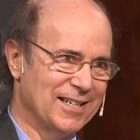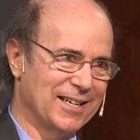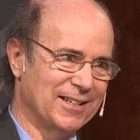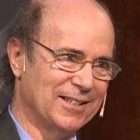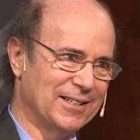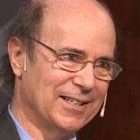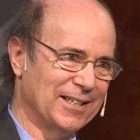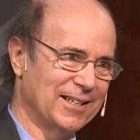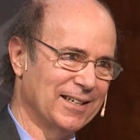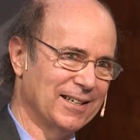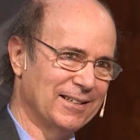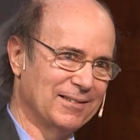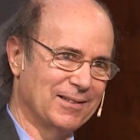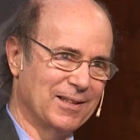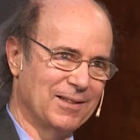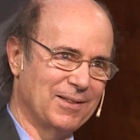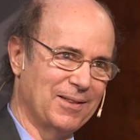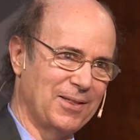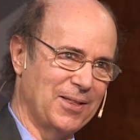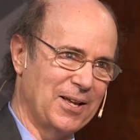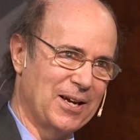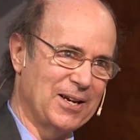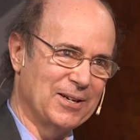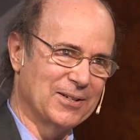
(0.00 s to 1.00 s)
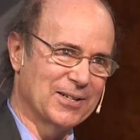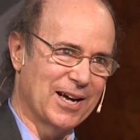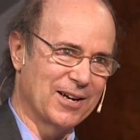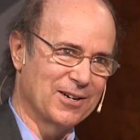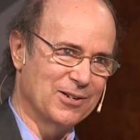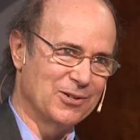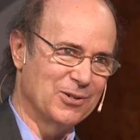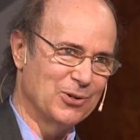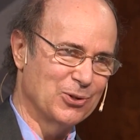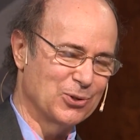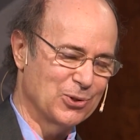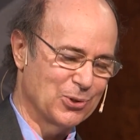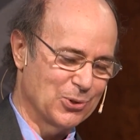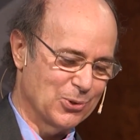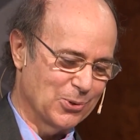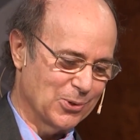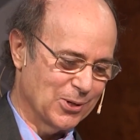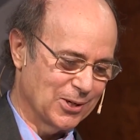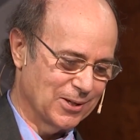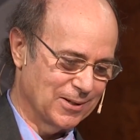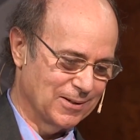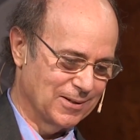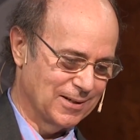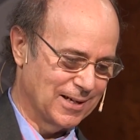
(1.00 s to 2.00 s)
telling things how to
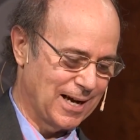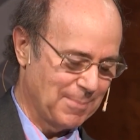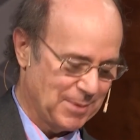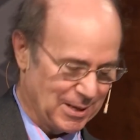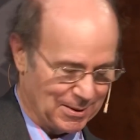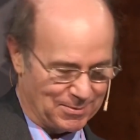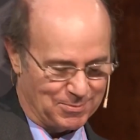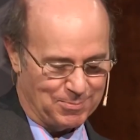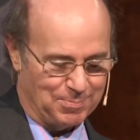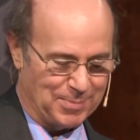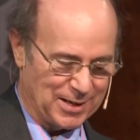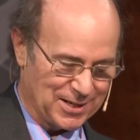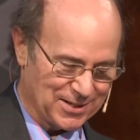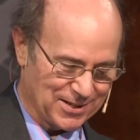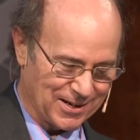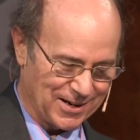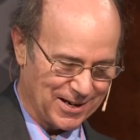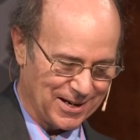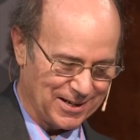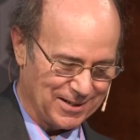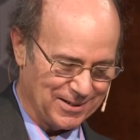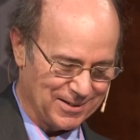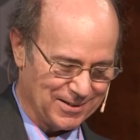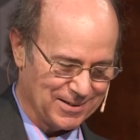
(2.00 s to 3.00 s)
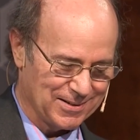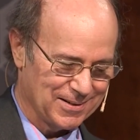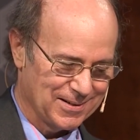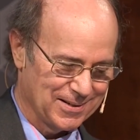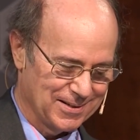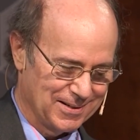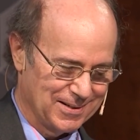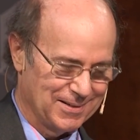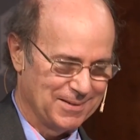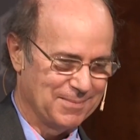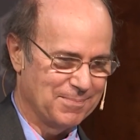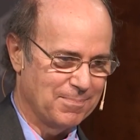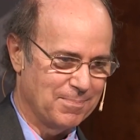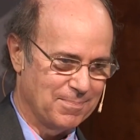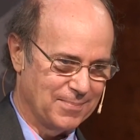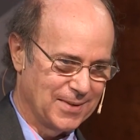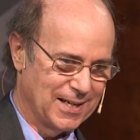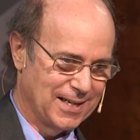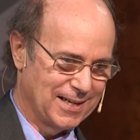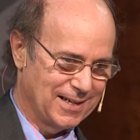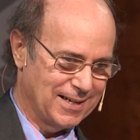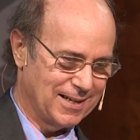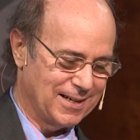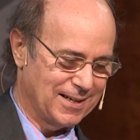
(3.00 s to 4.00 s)
distort, besides
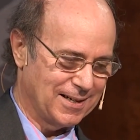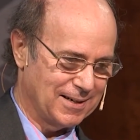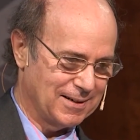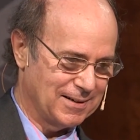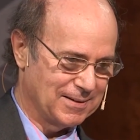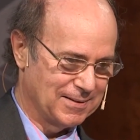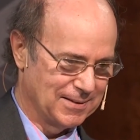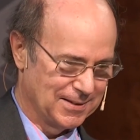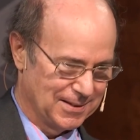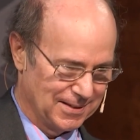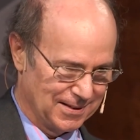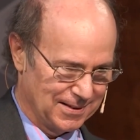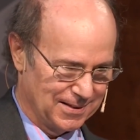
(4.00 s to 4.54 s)
the